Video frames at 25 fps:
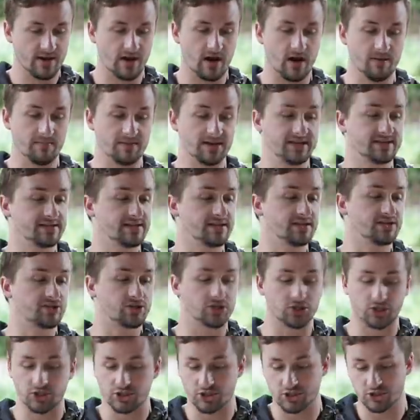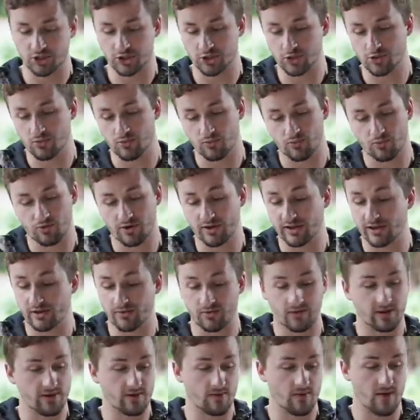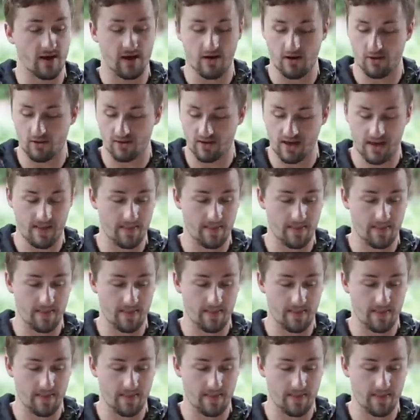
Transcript: Um, these things just shoot really, really well,